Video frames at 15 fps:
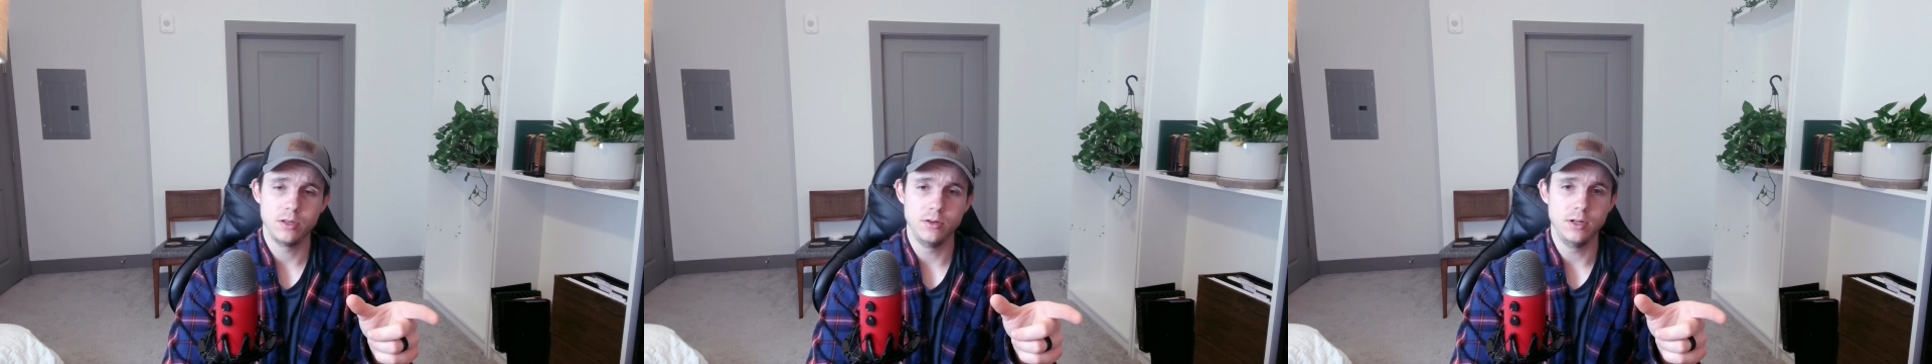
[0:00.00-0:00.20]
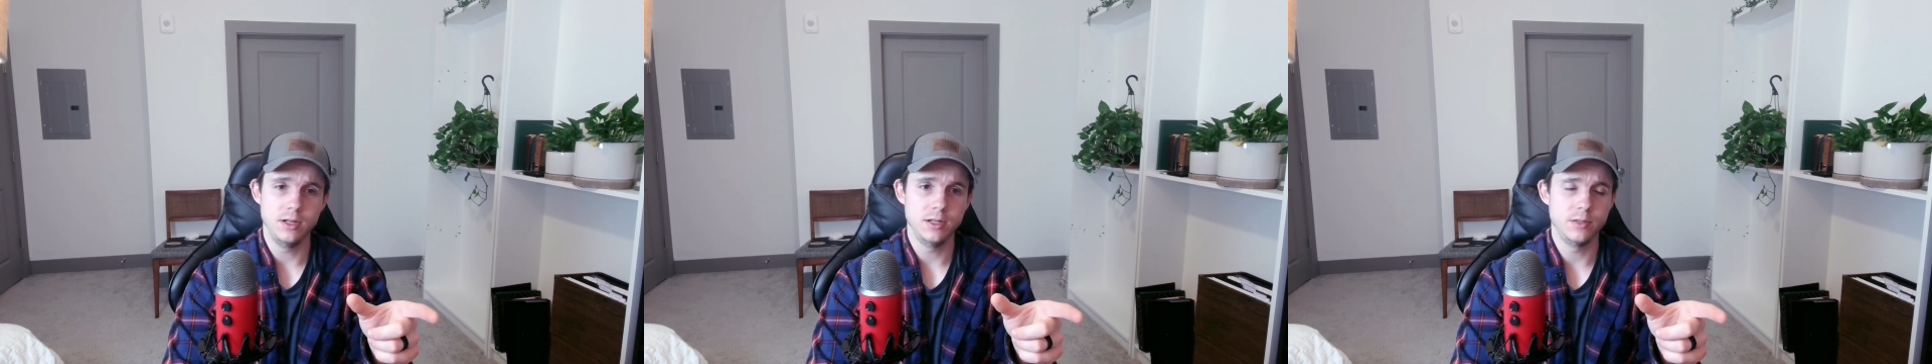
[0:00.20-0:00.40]

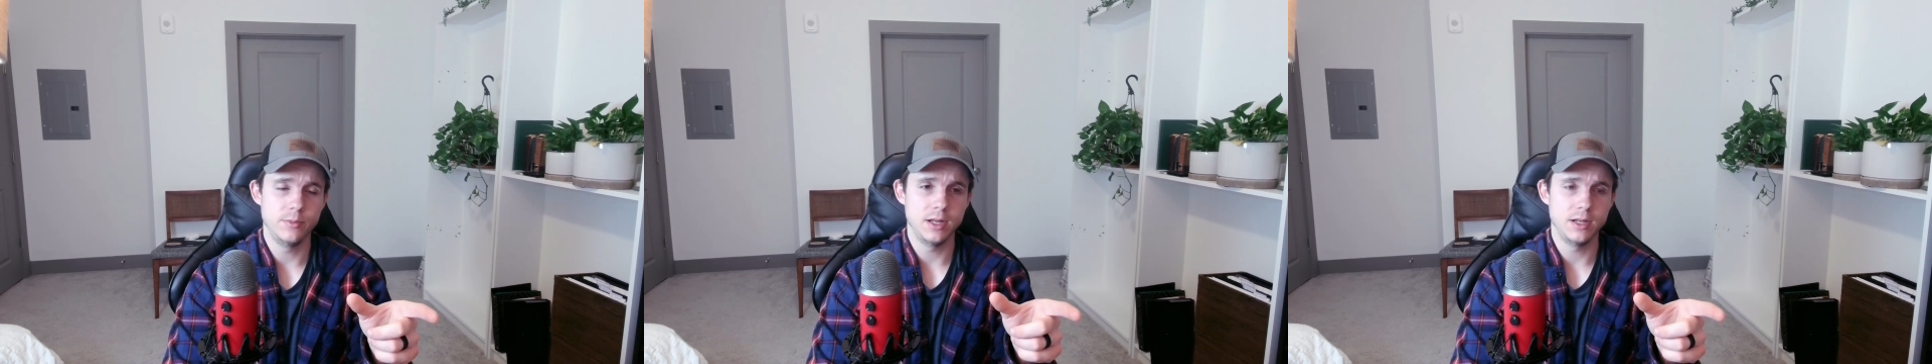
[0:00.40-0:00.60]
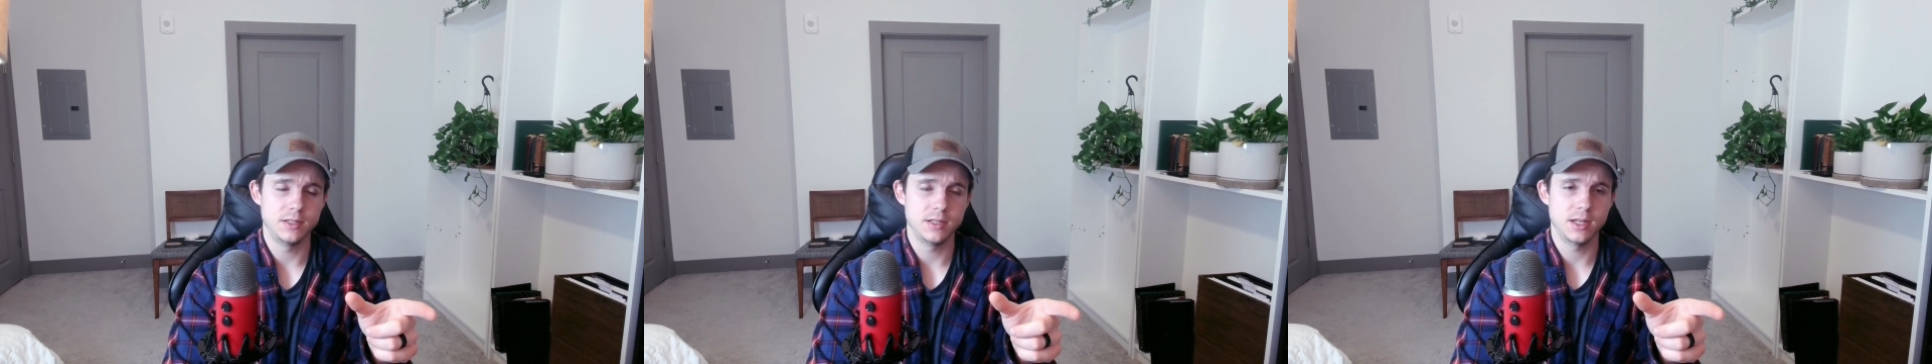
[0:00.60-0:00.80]
You need to
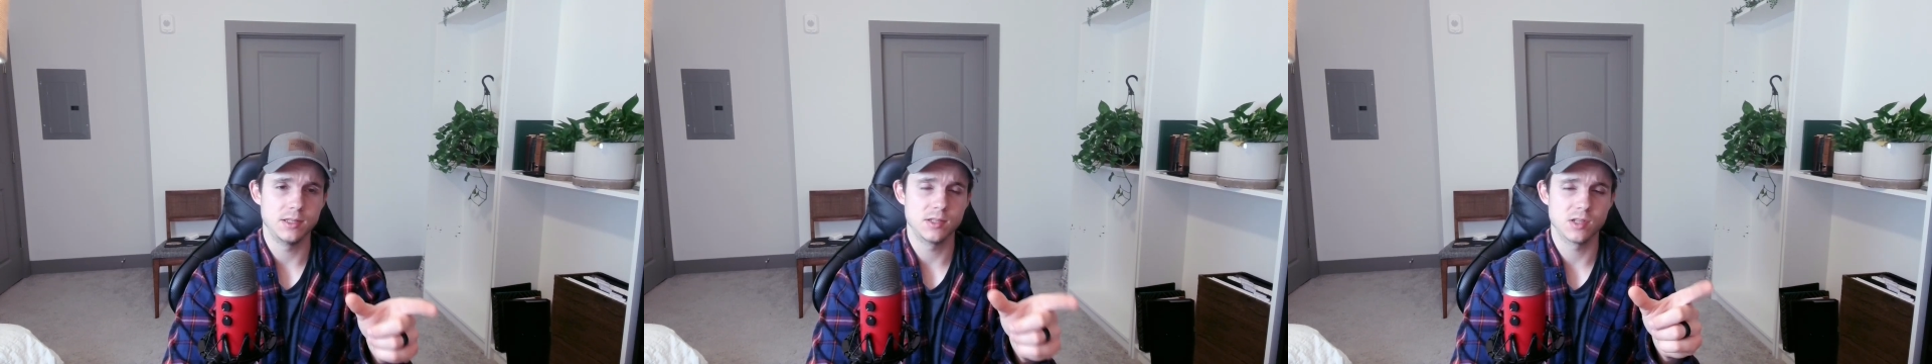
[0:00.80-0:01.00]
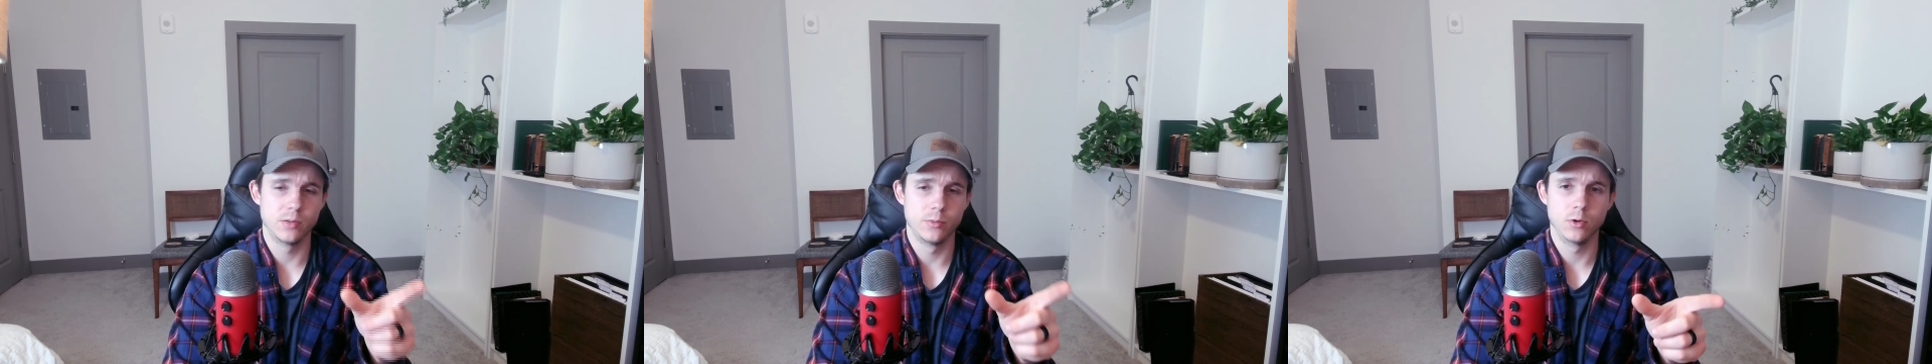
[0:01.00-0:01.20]

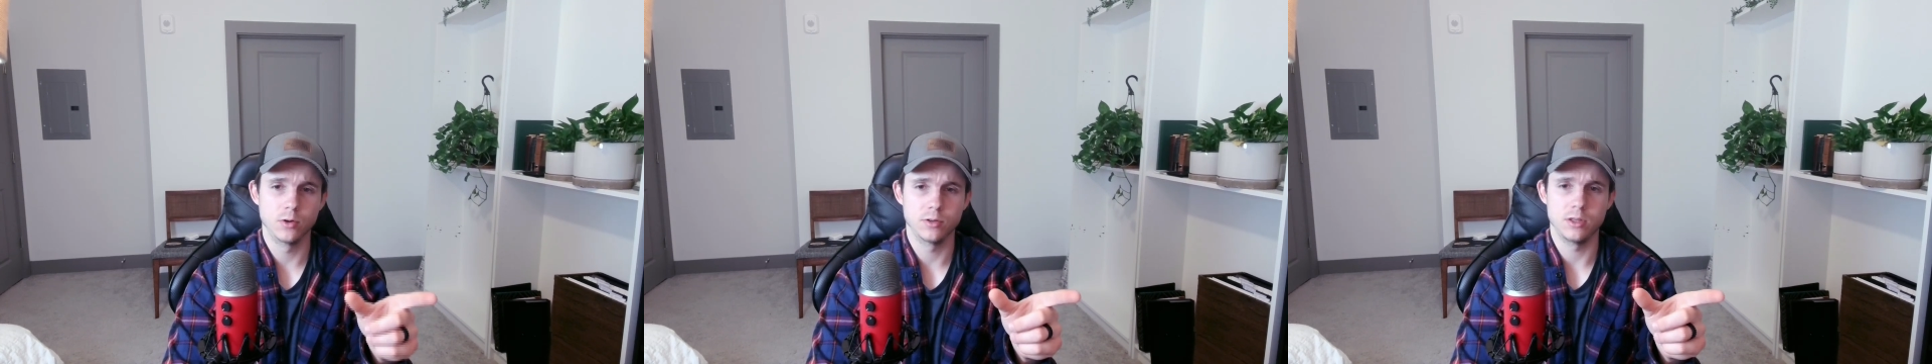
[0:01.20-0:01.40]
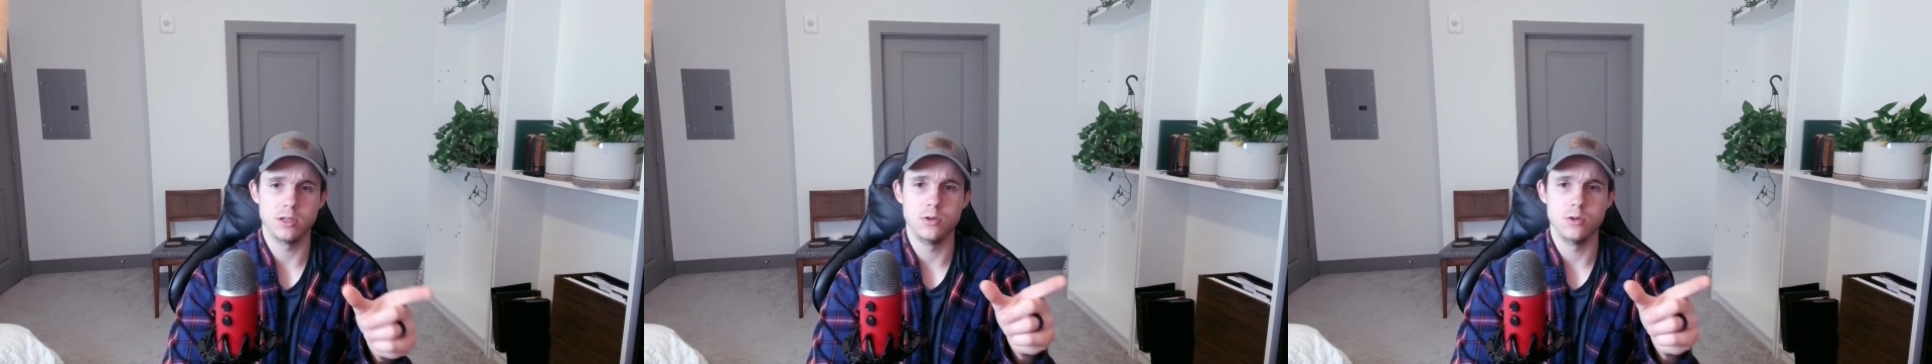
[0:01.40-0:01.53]
maintain somewhere that